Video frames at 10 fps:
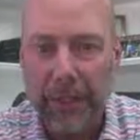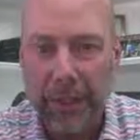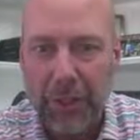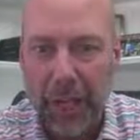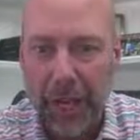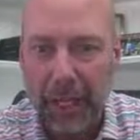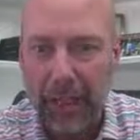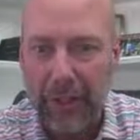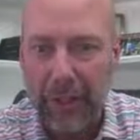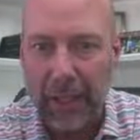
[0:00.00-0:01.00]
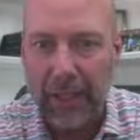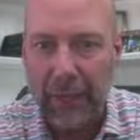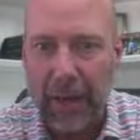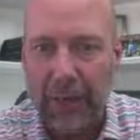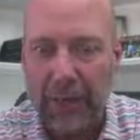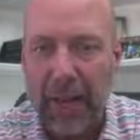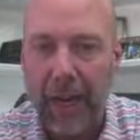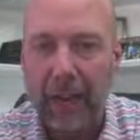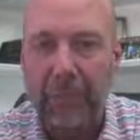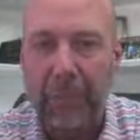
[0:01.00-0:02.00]
There's Highland. I live right off of
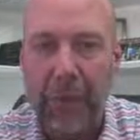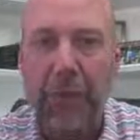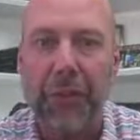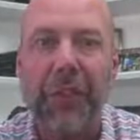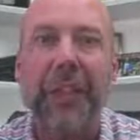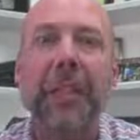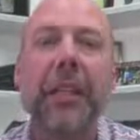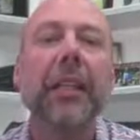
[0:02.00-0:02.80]
Highland personally.